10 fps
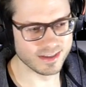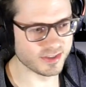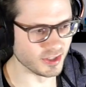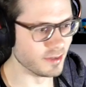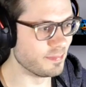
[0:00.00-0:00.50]

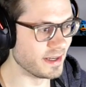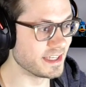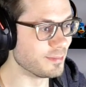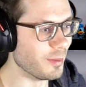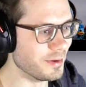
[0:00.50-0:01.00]
Sudden
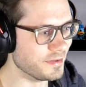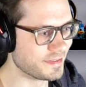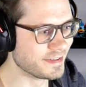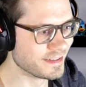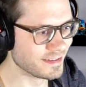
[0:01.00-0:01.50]
panic
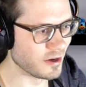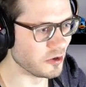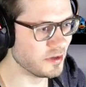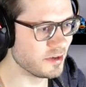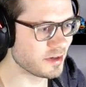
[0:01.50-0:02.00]
moments.
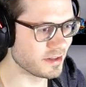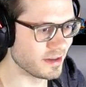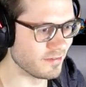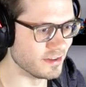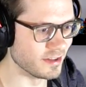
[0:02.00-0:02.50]
Only you can
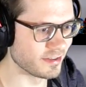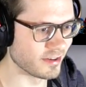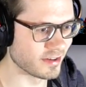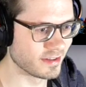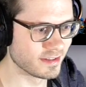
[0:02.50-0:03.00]
have in
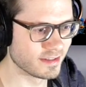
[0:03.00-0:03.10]
Nuzlocke.